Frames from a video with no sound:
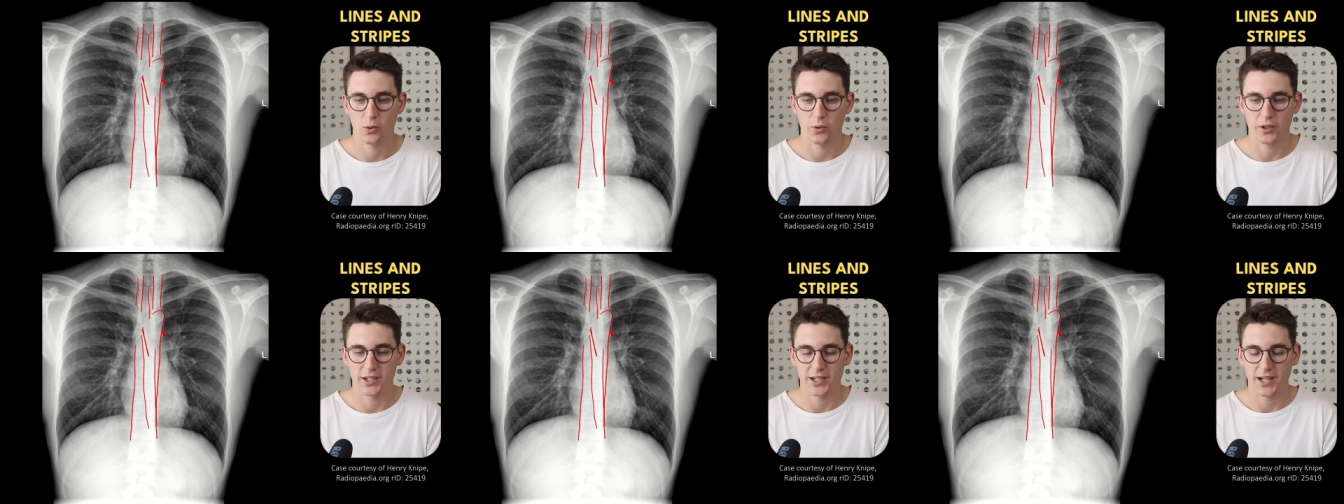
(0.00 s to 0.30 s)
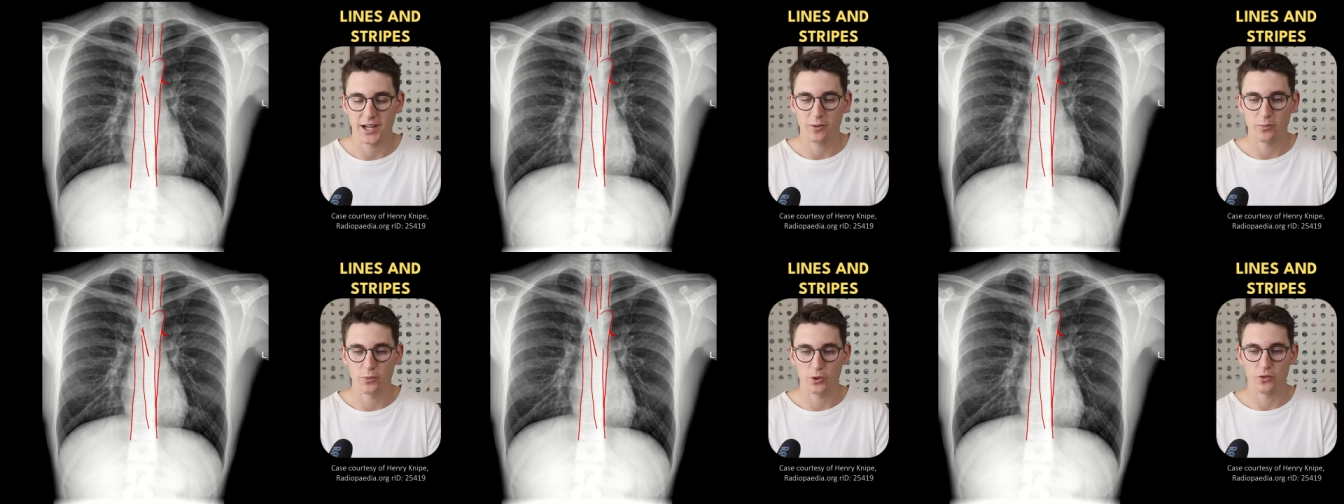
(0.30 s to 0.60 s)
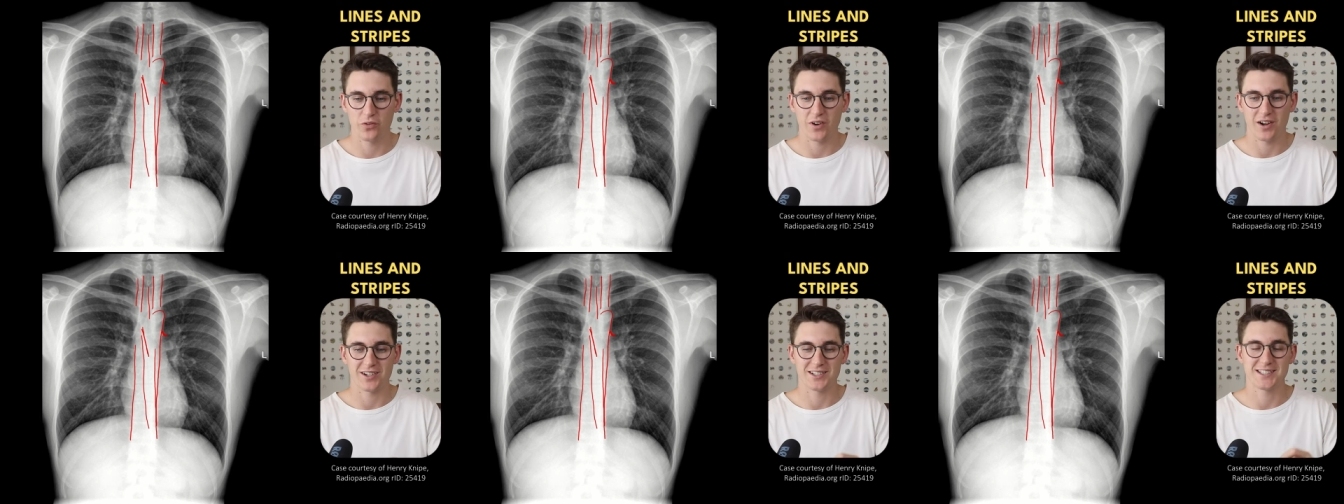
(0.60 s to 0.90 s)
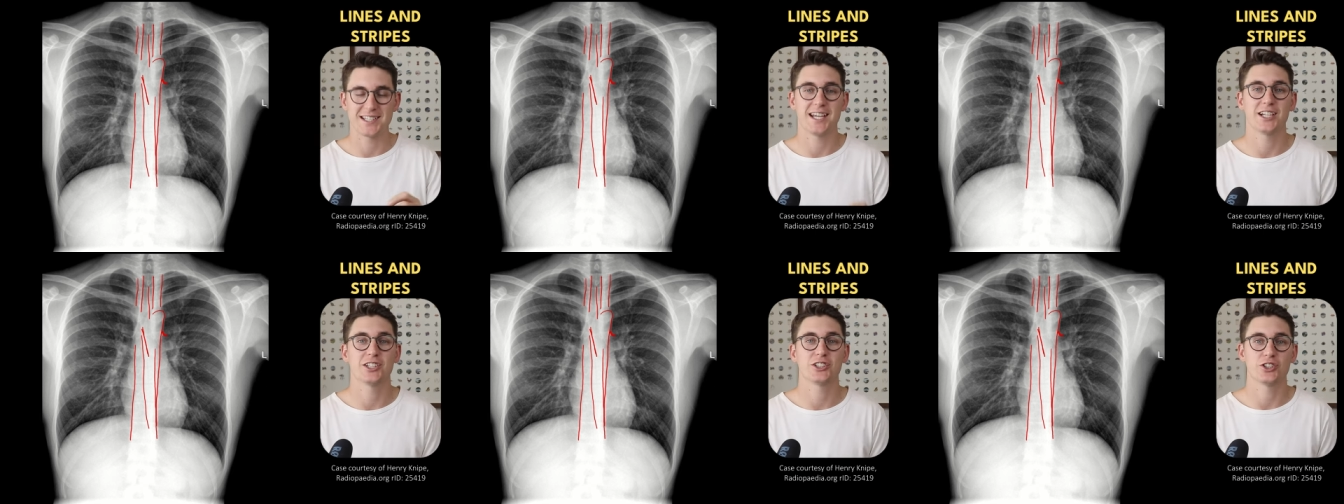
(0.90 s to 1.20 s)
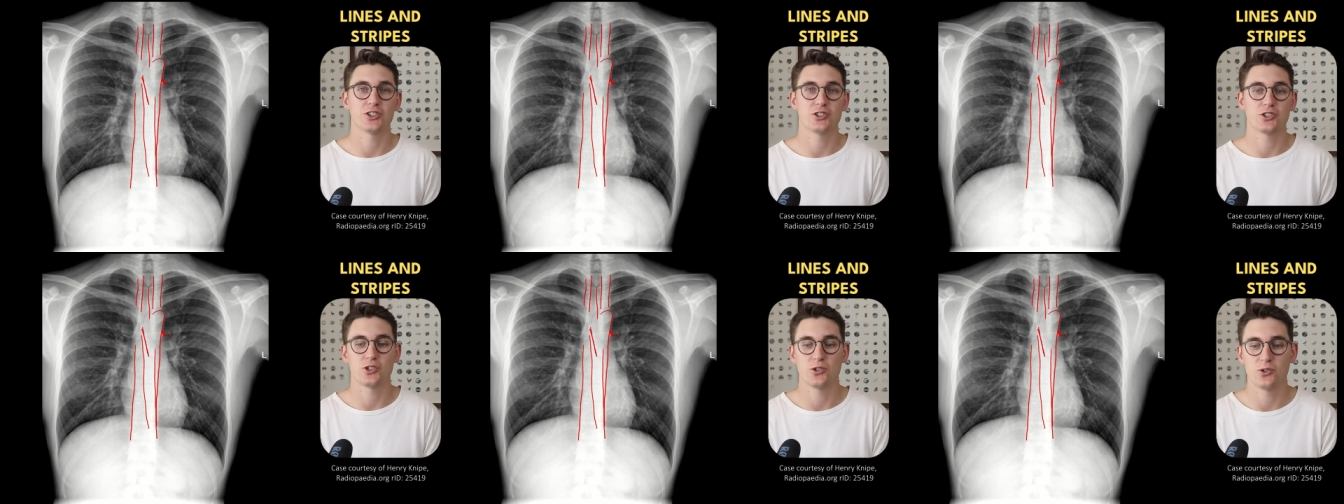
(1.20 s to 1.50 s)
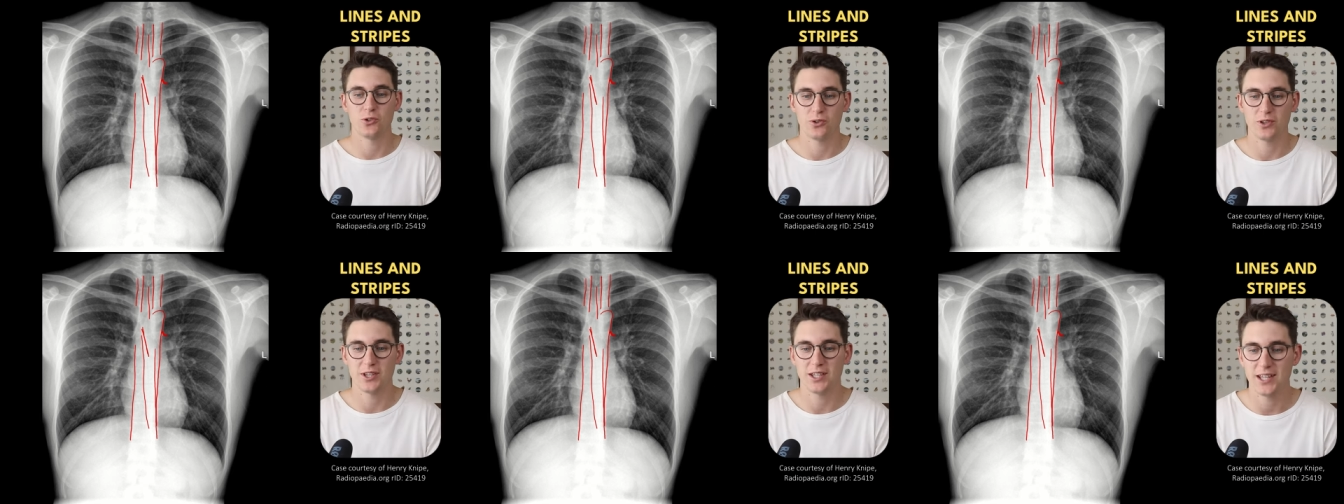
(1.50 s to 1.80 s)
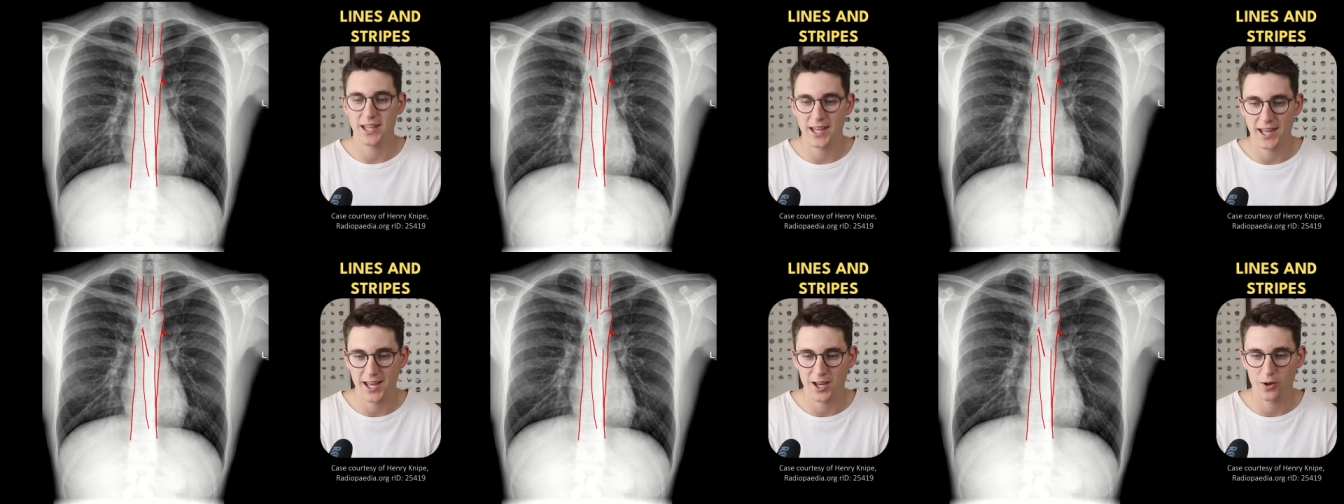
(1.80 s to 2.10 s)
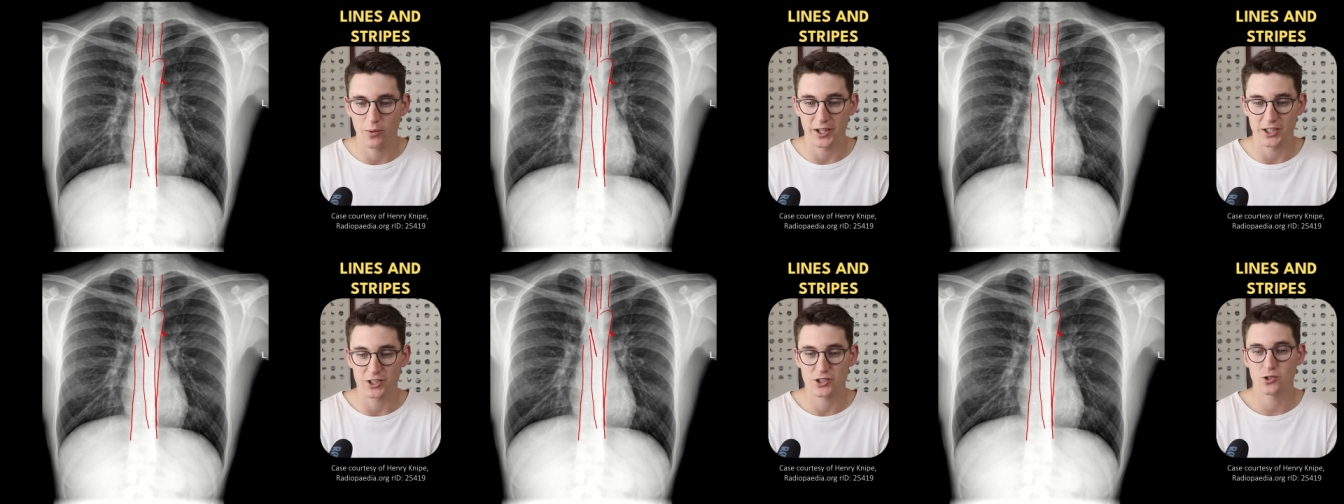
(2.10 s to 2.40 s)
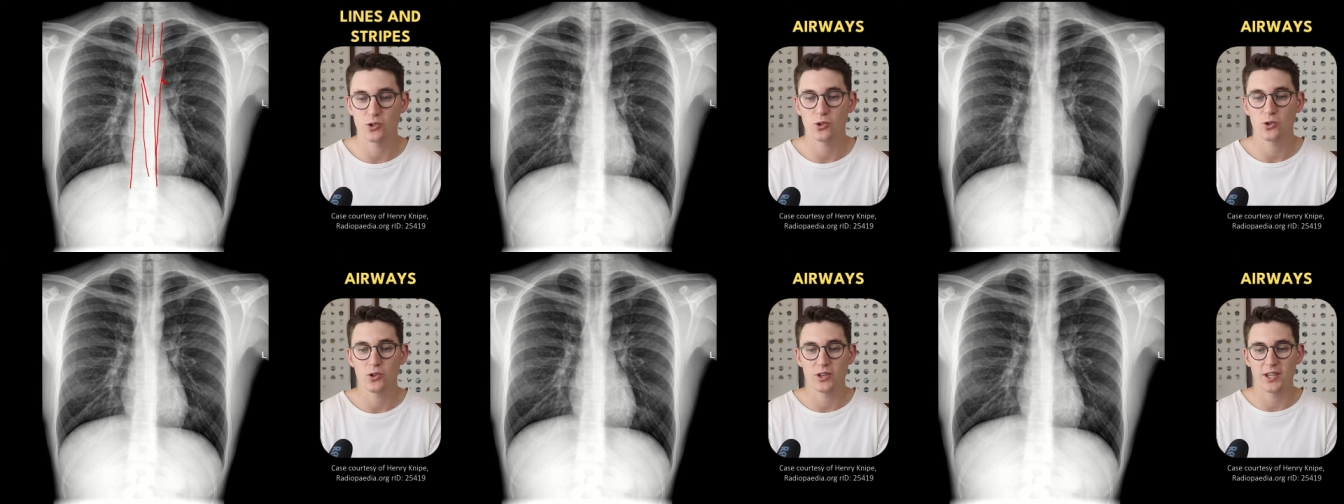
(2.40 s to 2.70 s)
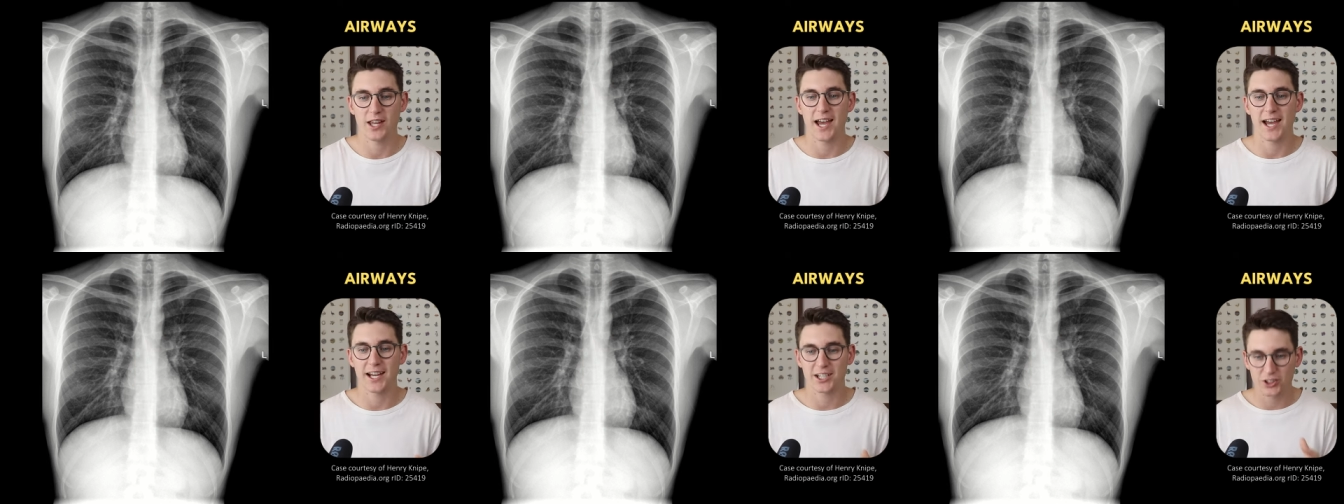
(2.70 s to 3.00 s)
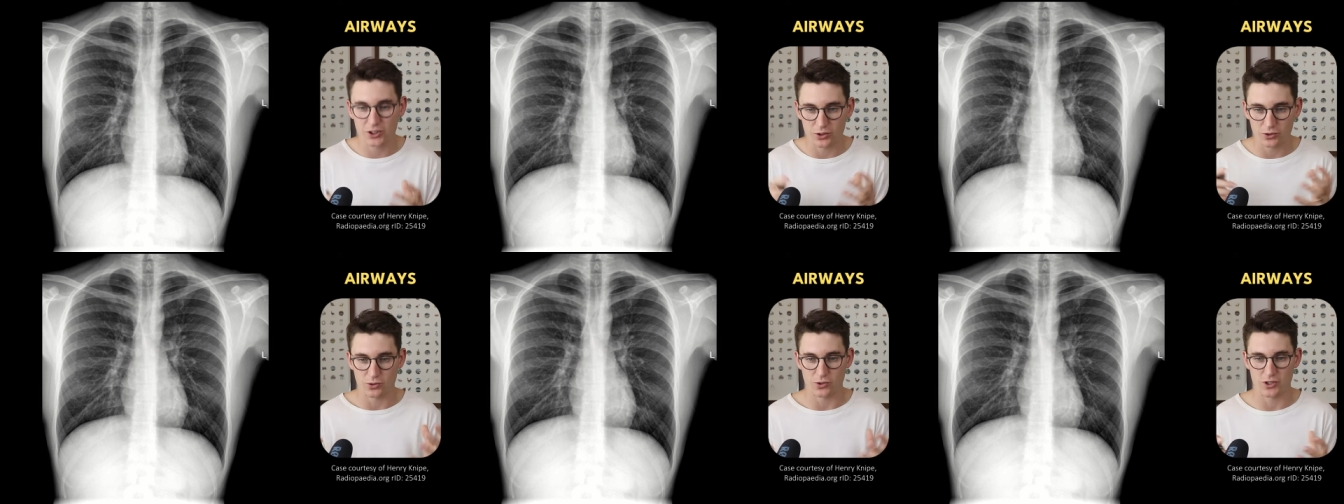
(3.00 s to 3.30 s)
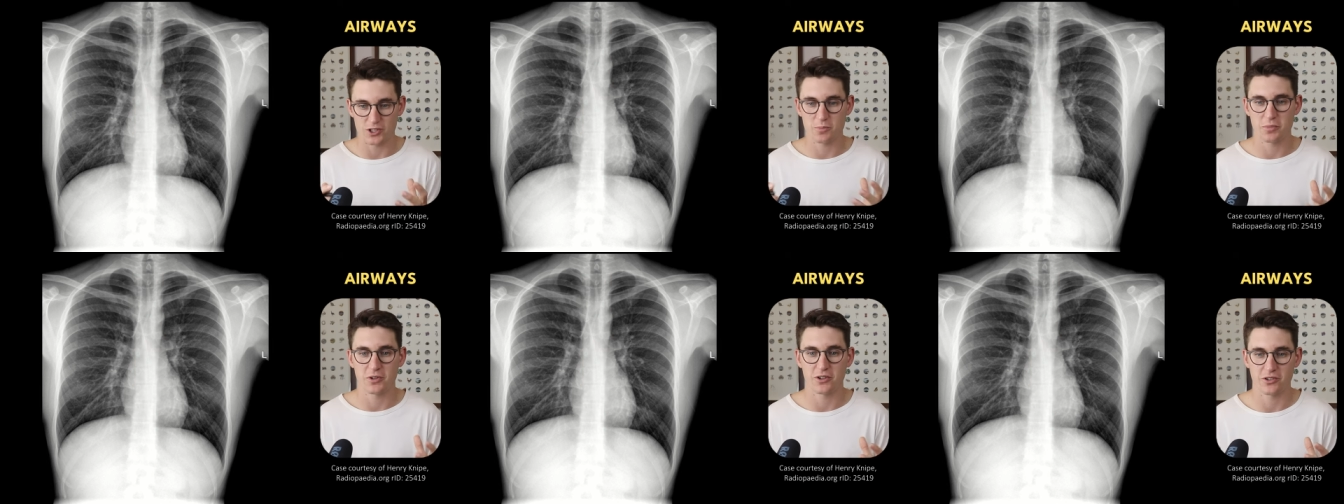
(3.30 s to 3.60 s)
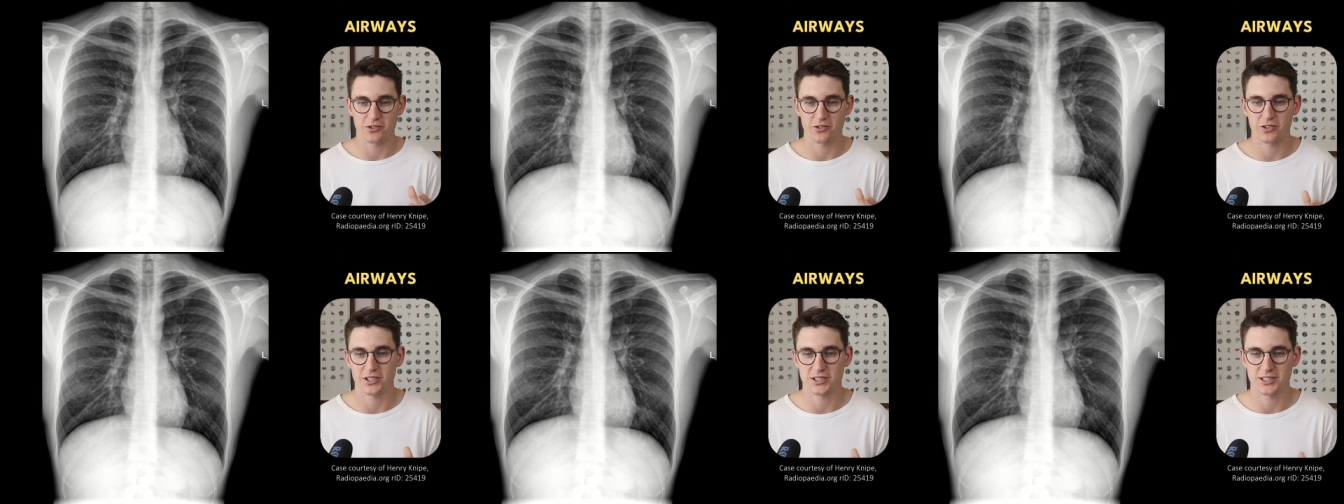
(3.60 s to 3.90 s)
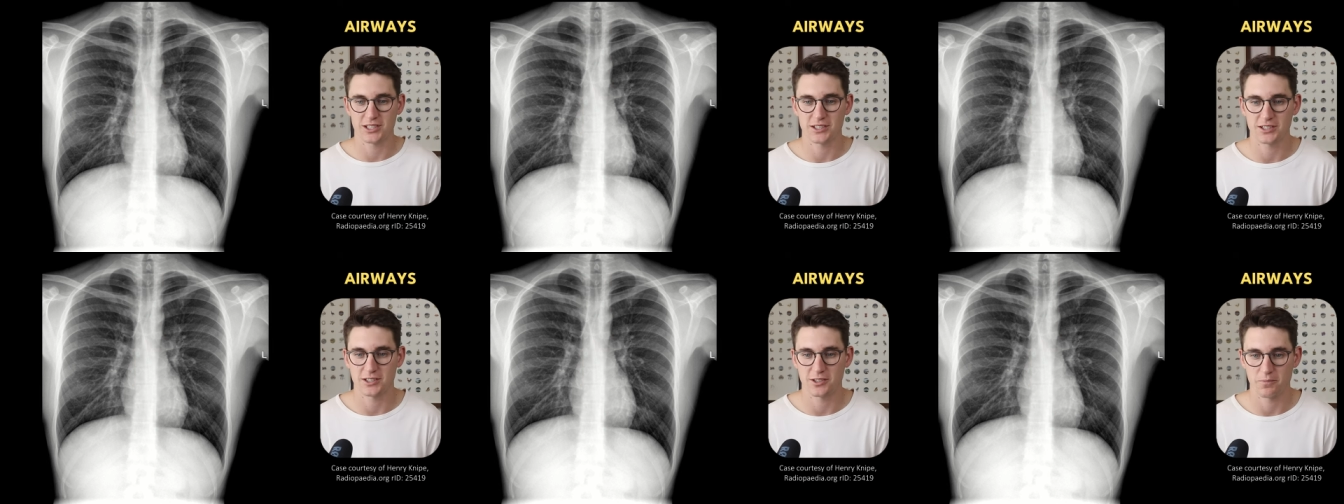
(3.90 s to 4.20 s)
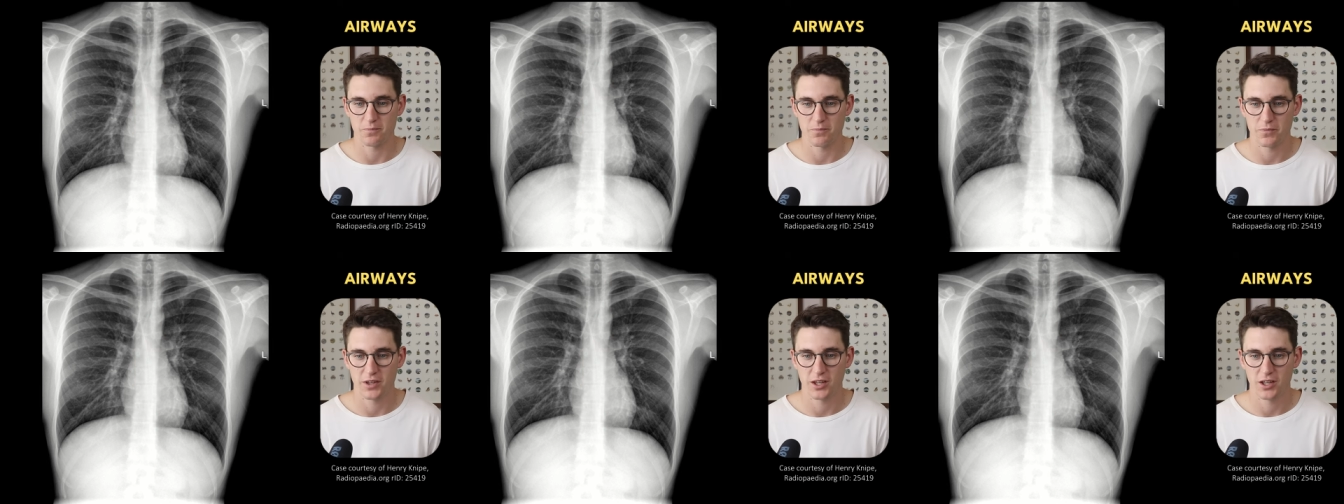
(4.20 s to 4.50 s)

We can now move our attention to the airways, to the actual respiratory system.